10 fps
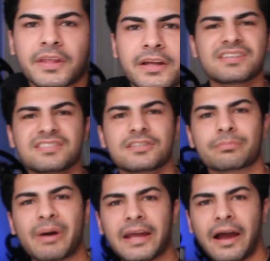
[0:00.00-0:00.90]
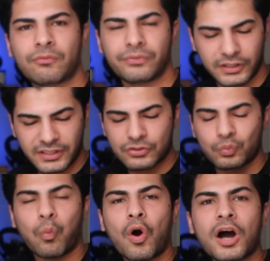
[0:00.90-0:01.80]
This is my outfit. This
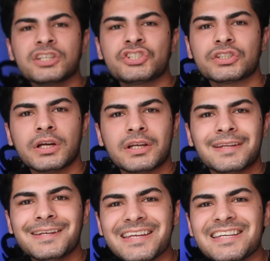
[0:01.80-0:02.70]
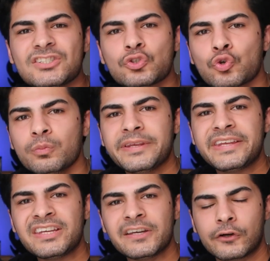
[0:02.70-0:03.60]
watch needs to
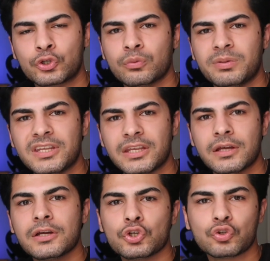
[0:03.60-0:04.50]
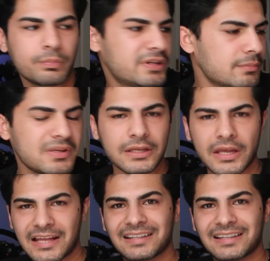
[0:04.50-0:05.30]
be here to be me.